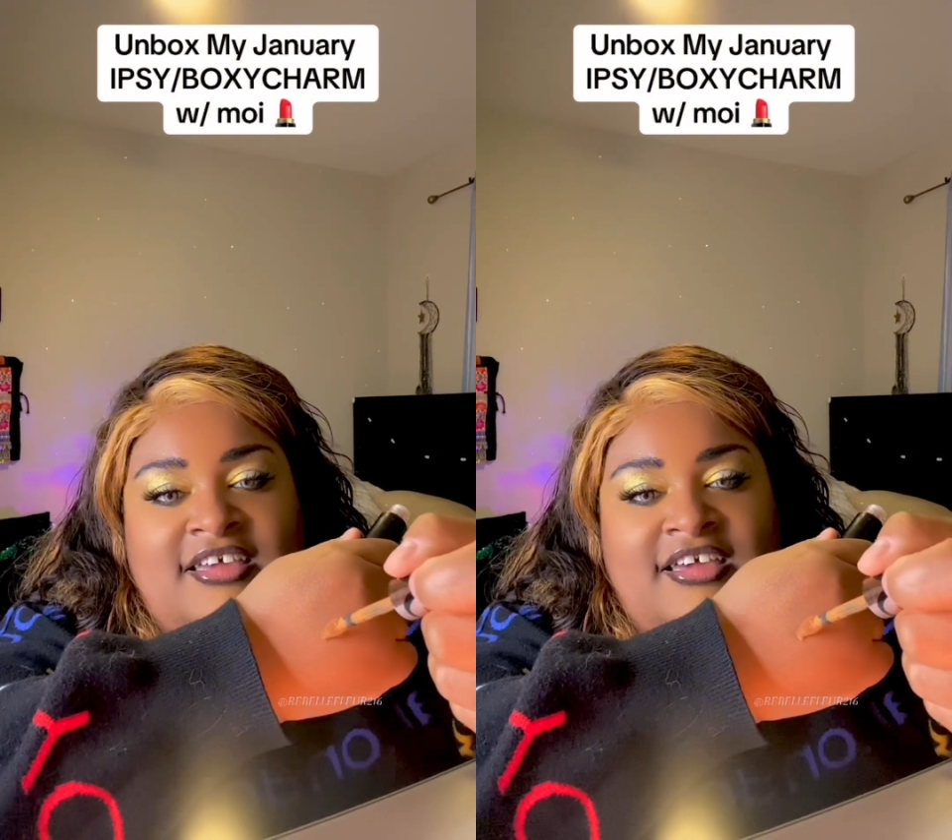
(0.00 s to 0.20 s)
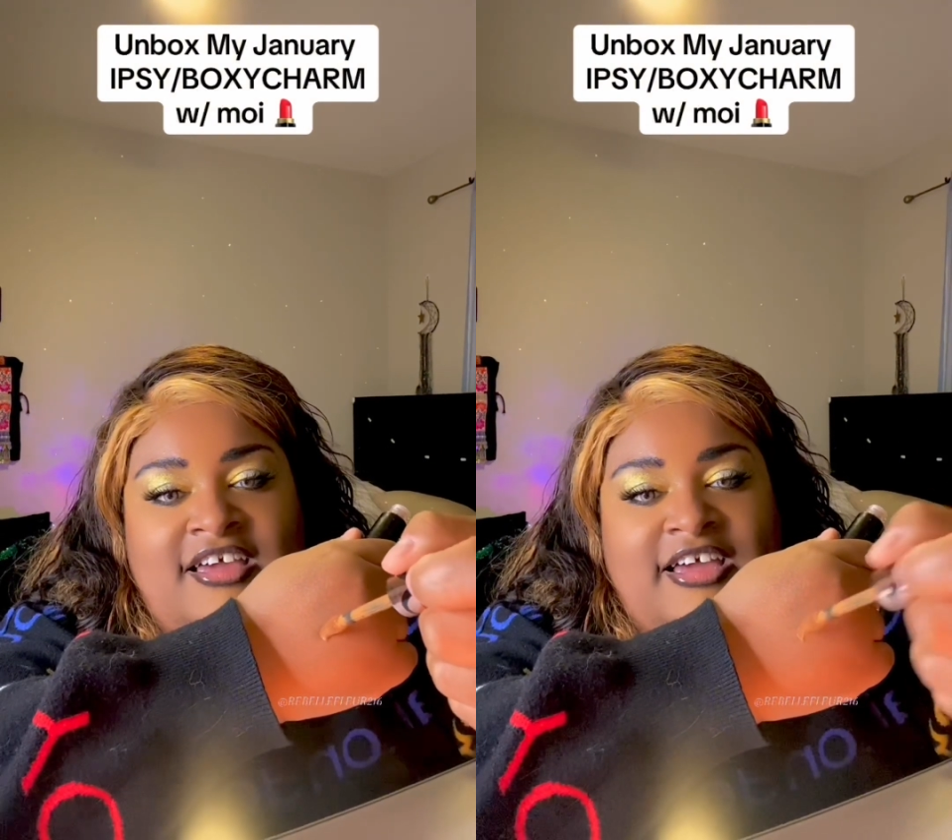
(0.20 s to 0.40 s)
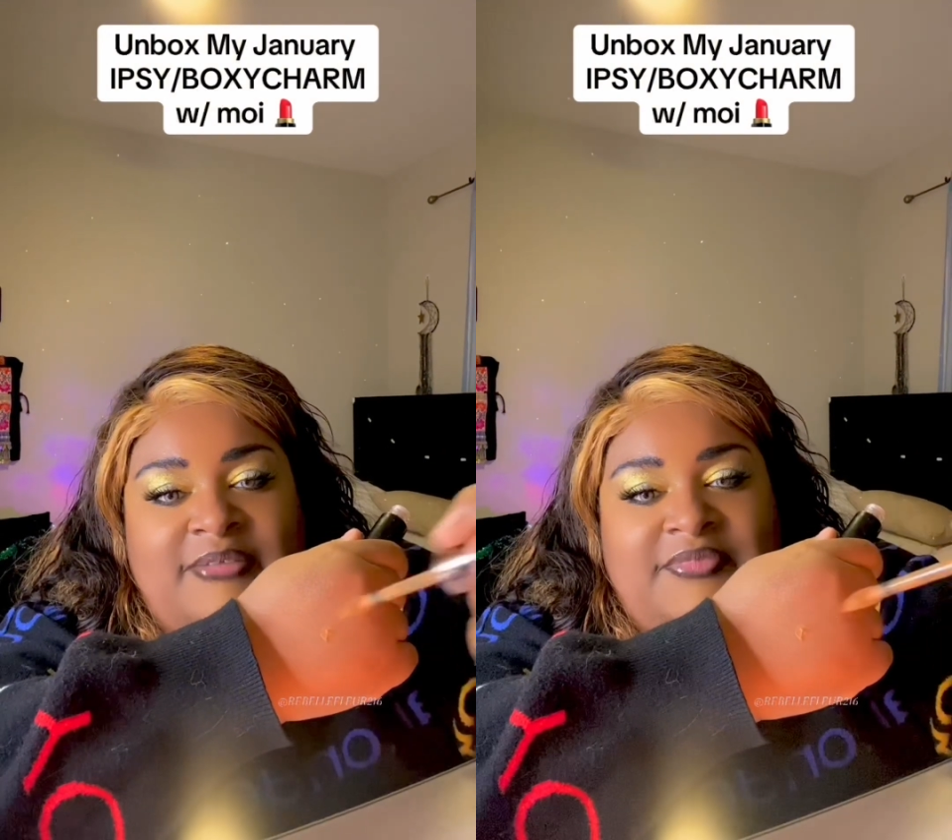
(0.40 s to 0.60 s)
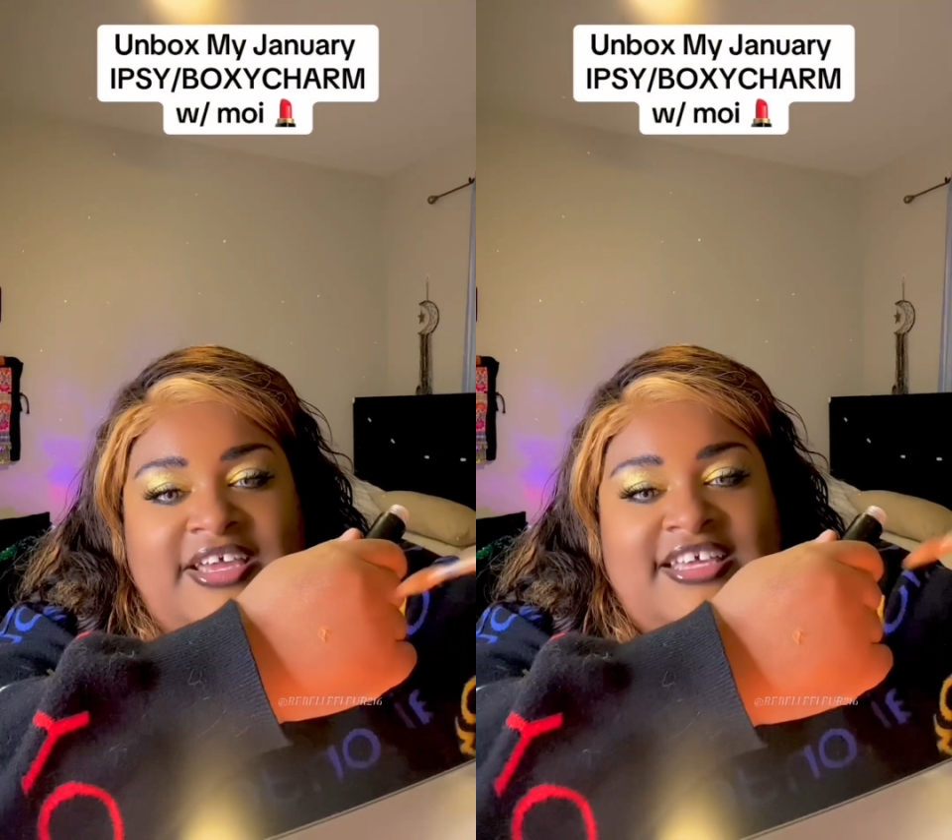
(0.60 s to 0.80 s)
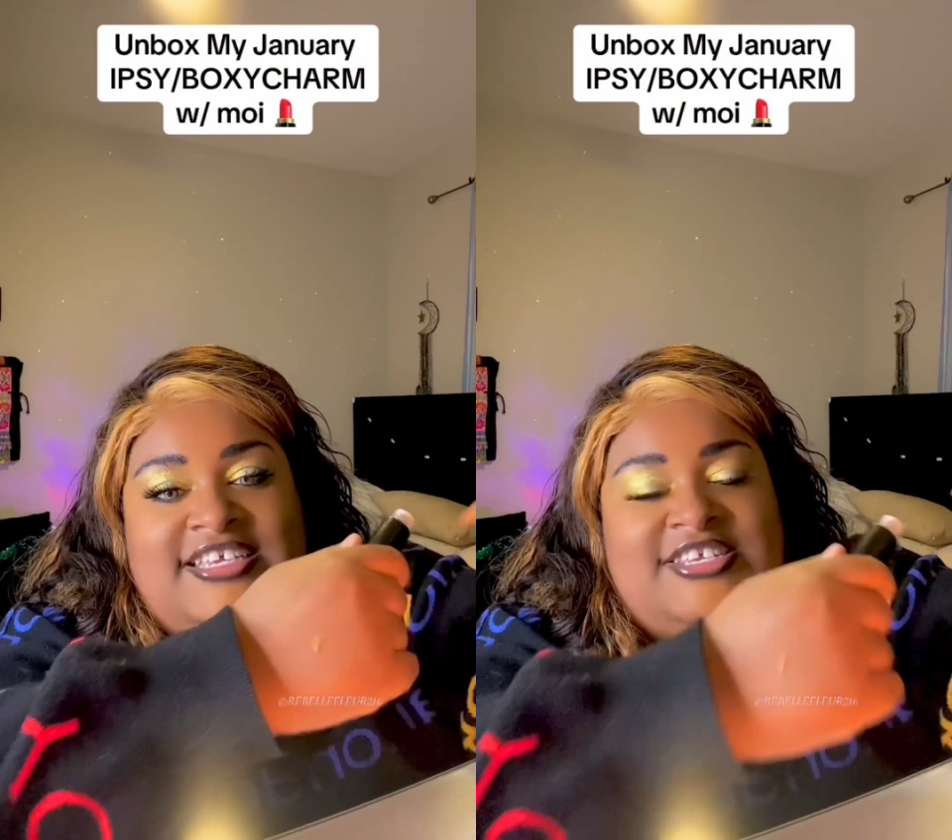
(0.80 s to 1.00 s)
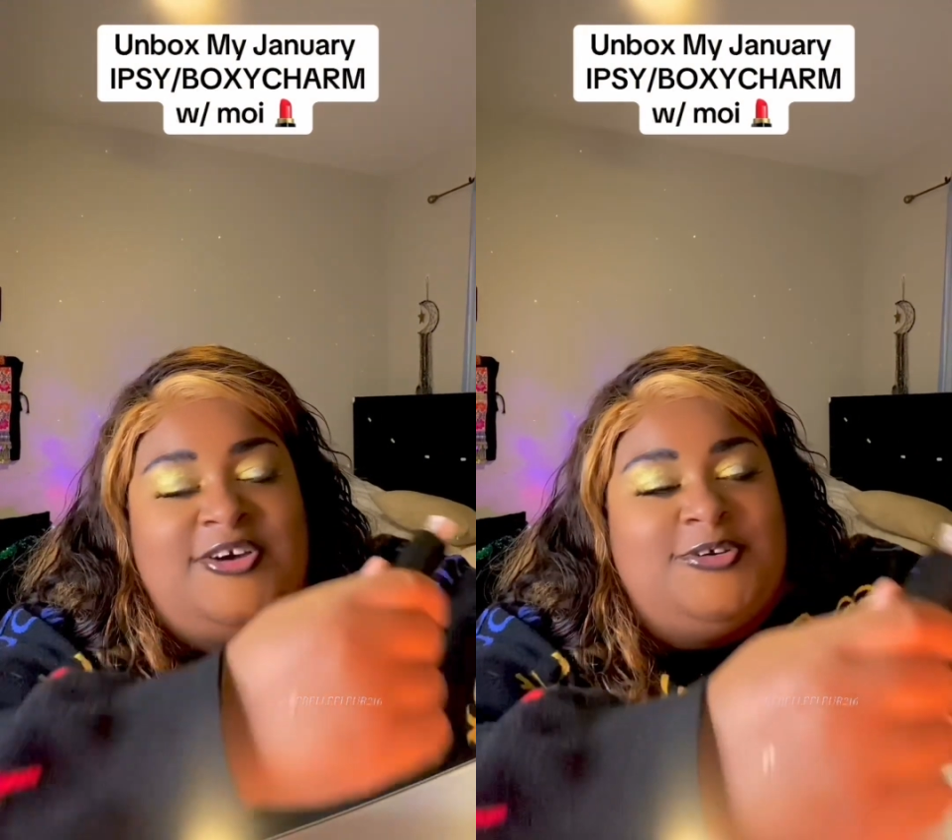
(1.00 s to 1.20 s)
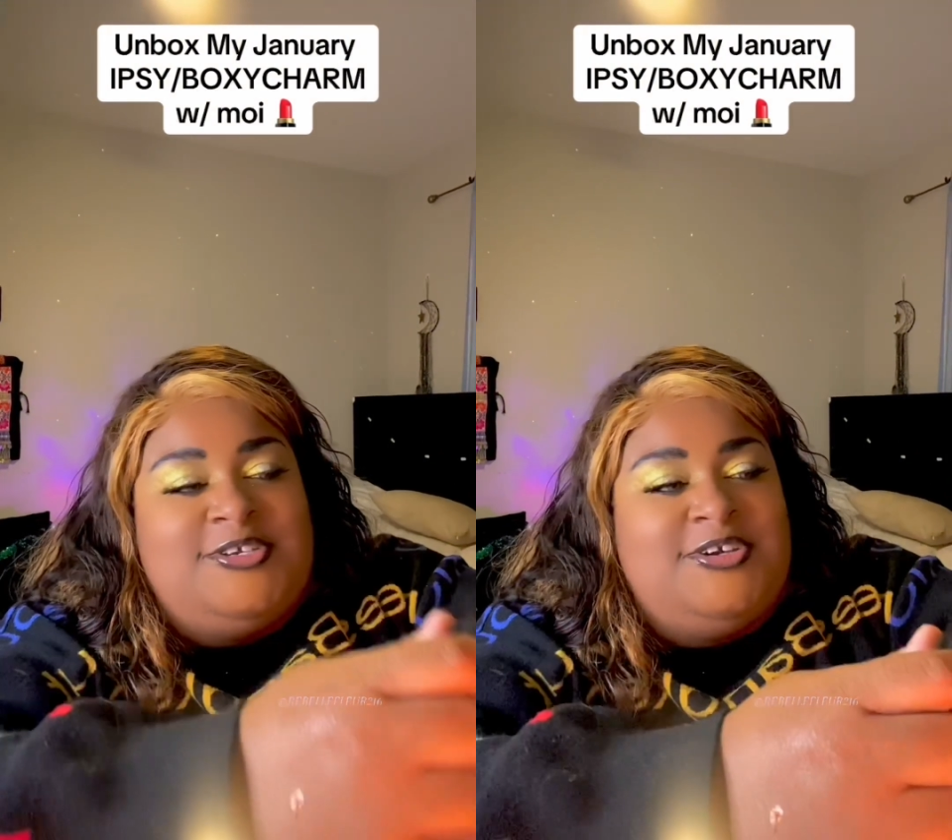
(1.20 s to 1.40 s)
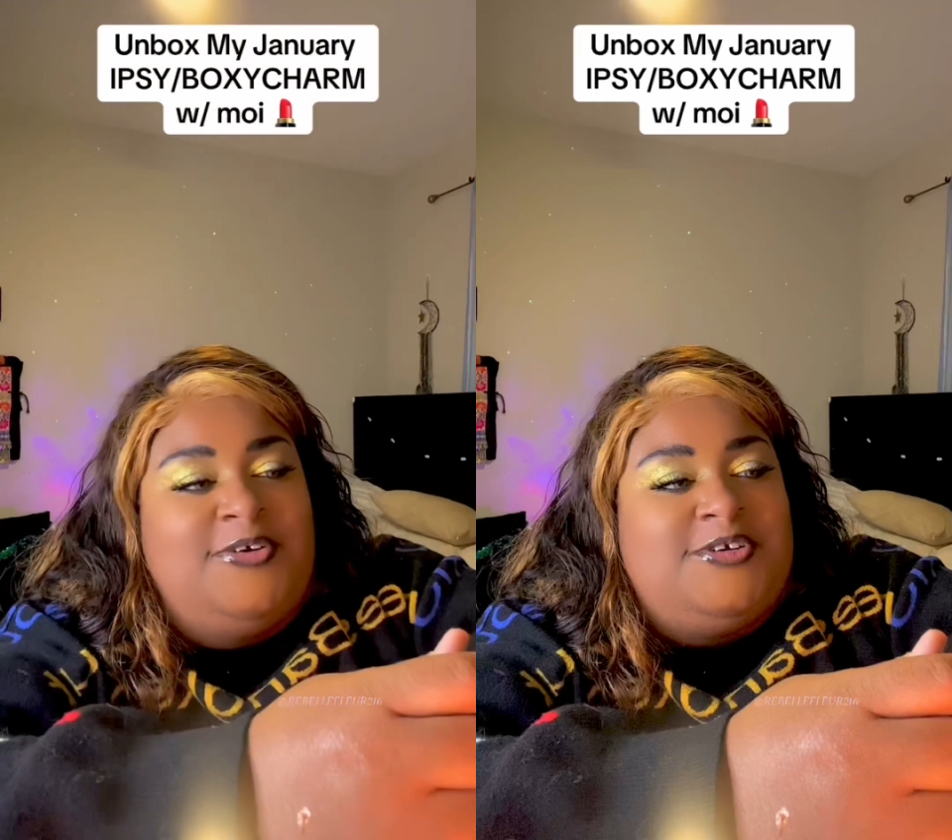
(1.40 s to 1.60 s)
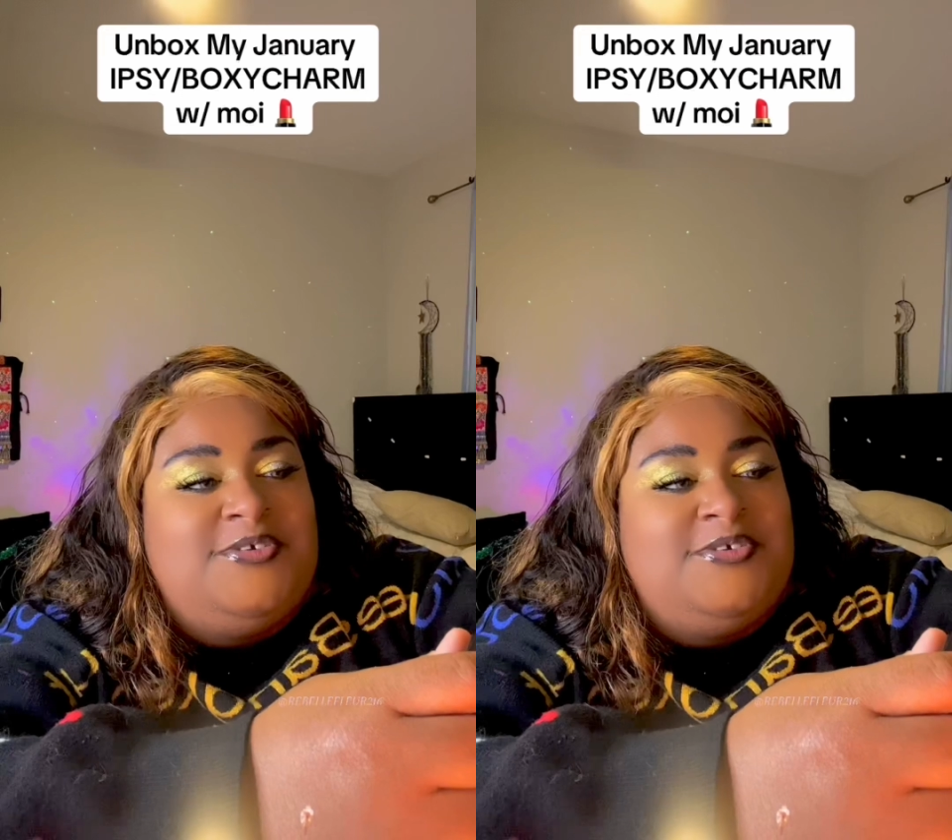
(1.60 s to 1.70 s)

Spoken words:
I'm like so stoked.